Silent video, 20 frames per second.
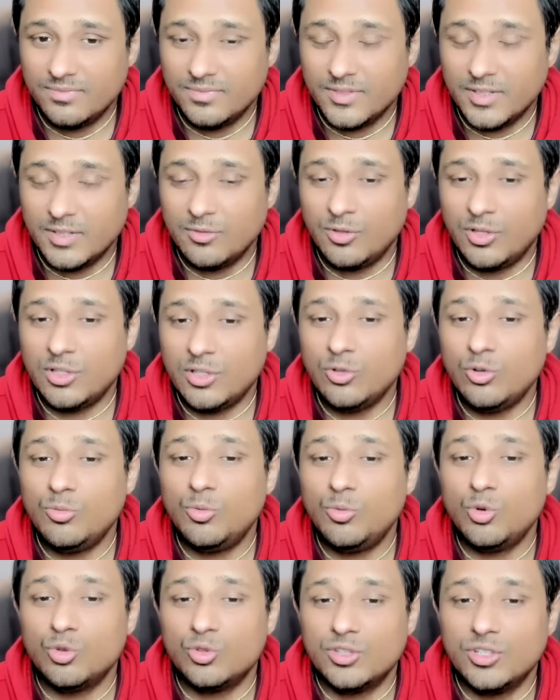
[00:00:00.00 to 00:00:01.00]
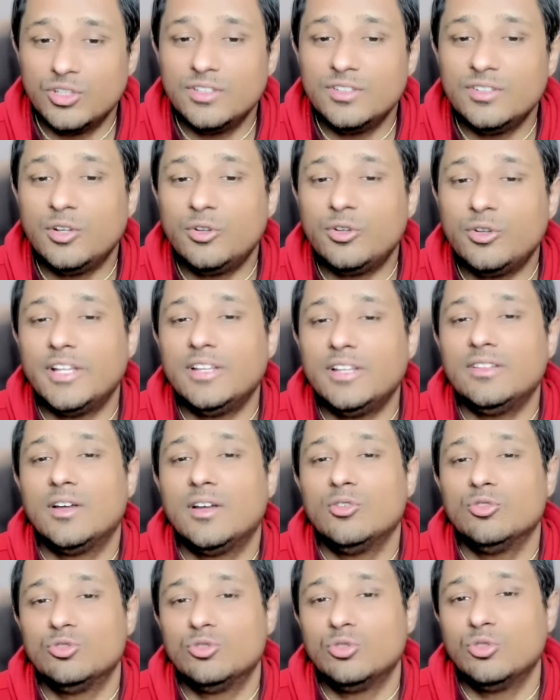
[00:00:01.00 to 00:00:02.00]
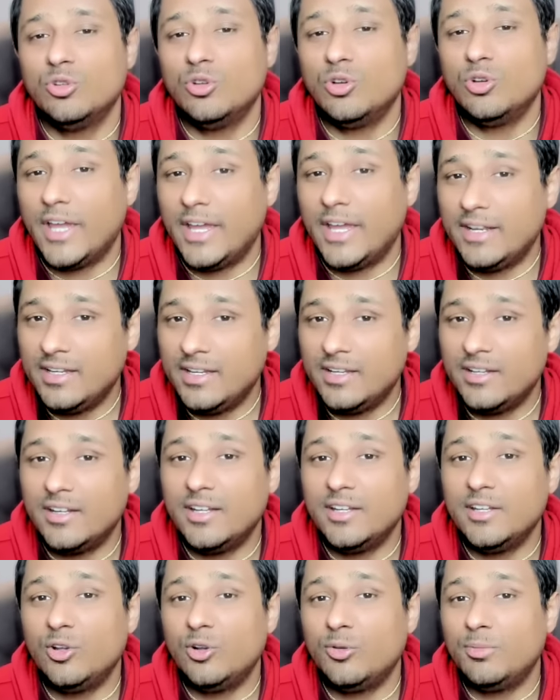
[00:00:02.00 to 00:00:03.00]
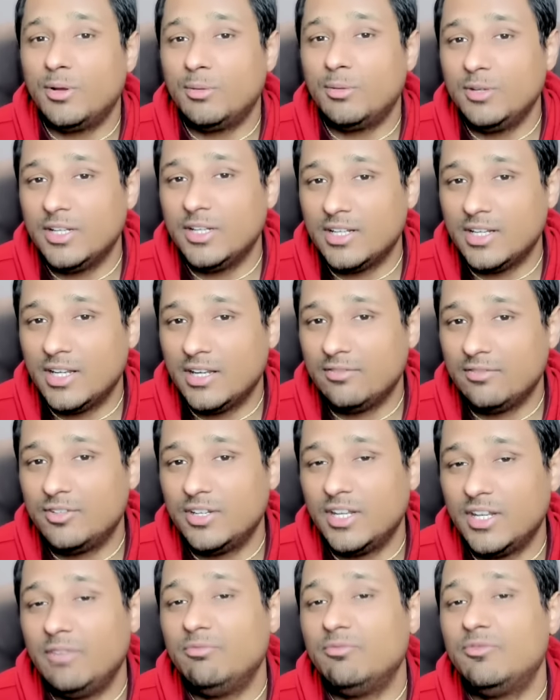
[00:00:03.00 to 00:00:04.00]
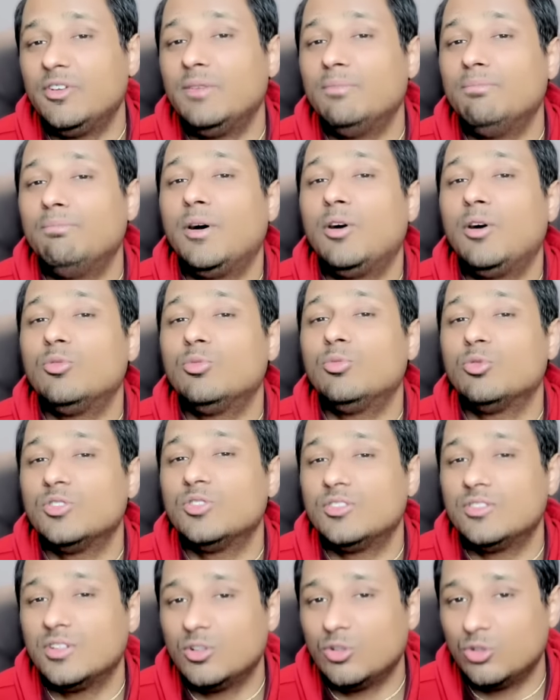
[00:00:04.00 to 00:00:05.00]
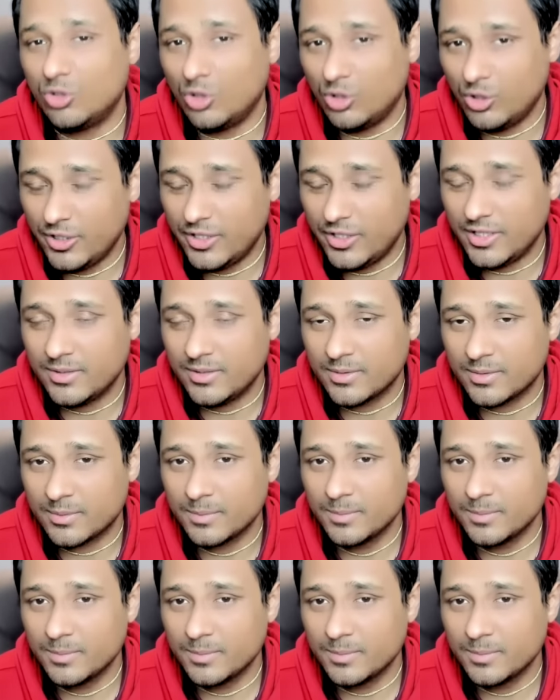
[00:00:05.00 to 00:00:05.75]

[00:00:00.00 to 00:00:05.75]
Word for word: the Virgo portion is your 10th house. So your career and your public life, name, fame, power, position, authority.